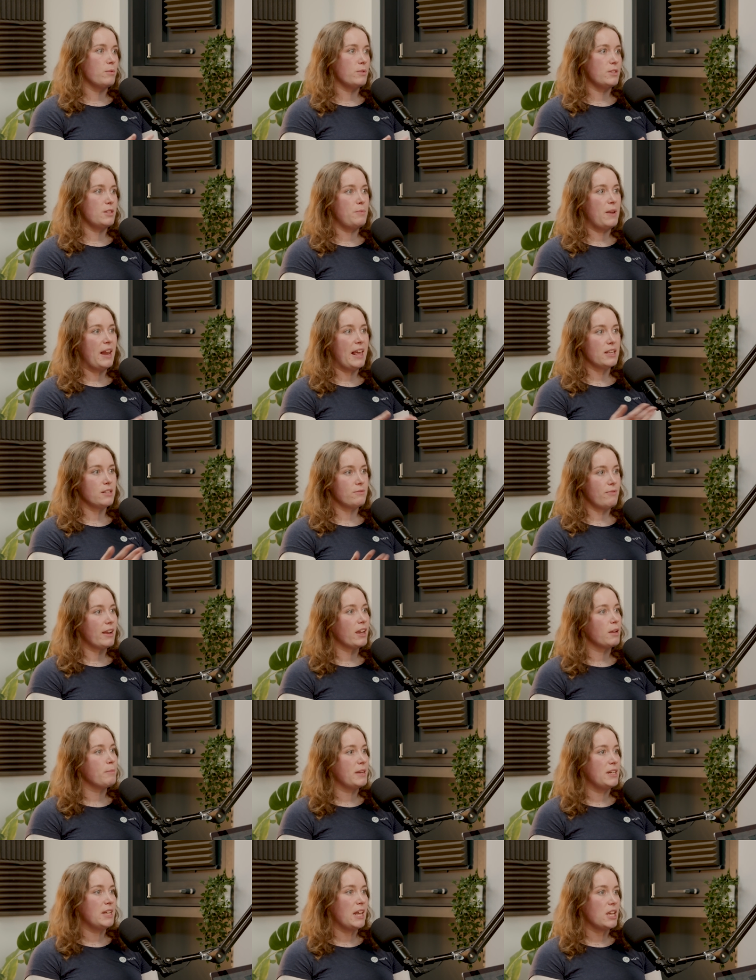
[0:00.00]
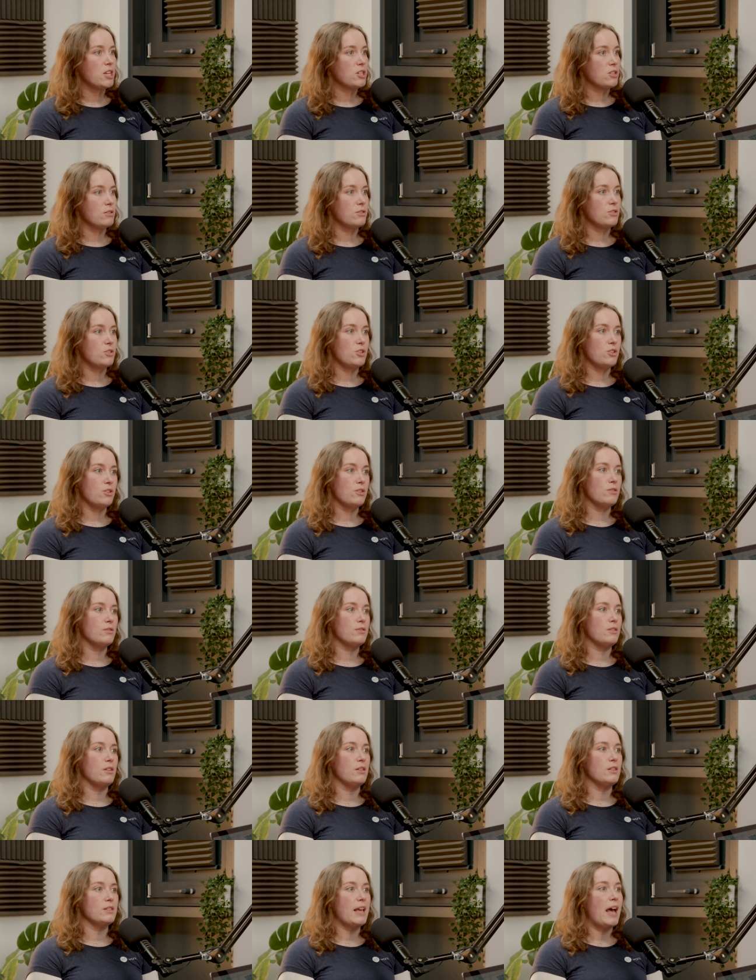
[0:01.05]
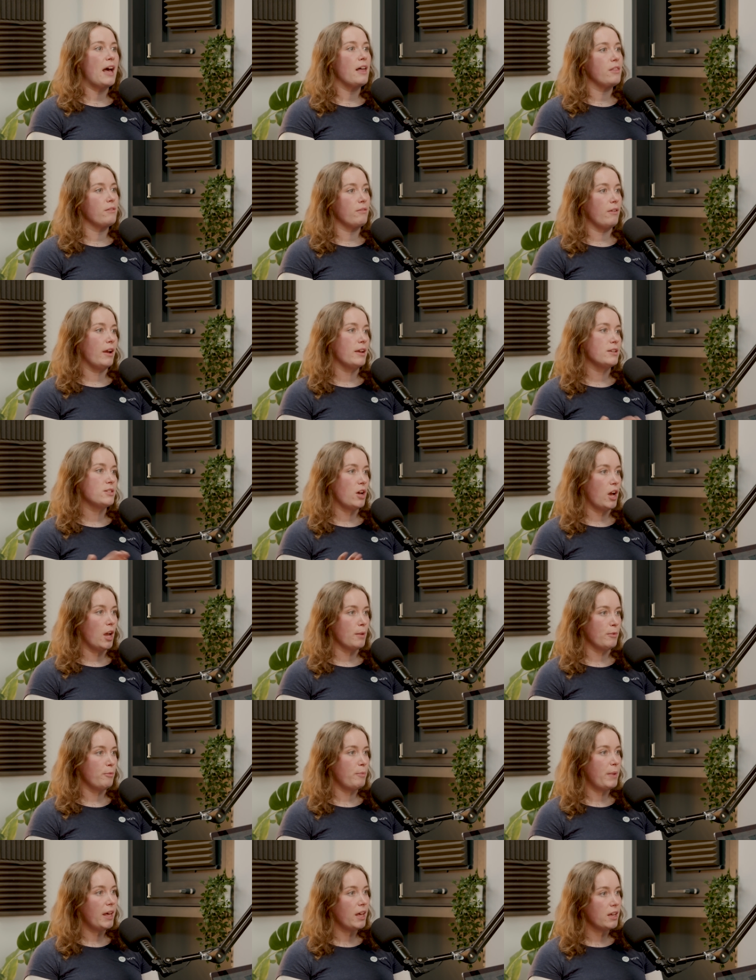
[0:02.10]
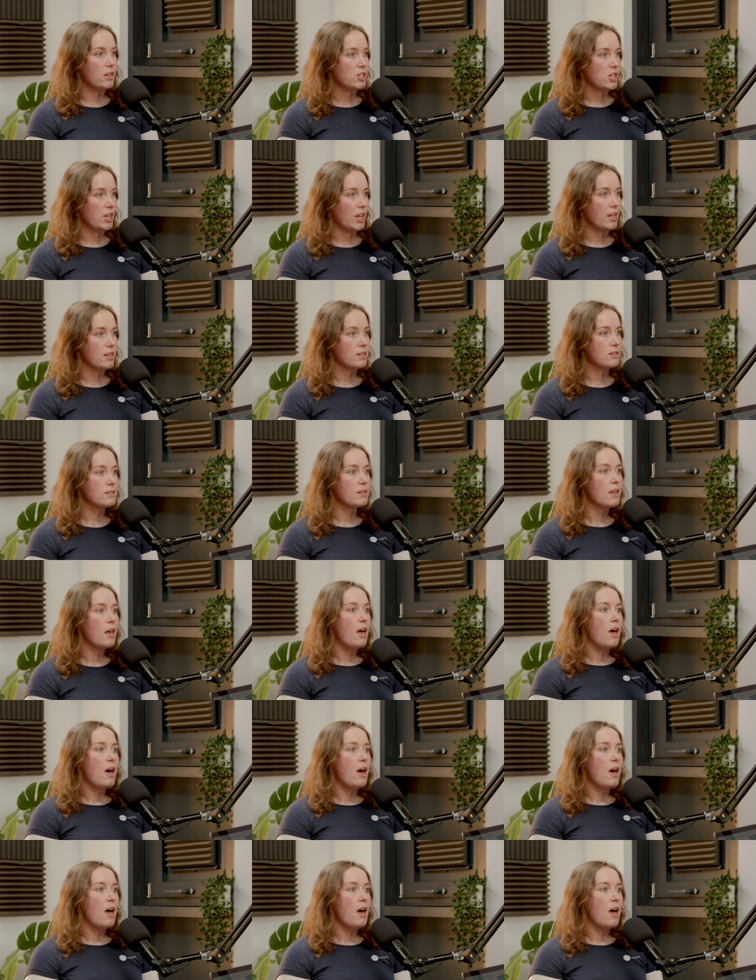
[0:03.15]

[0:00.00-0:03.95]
to place recommendations to users at the right time of purchase,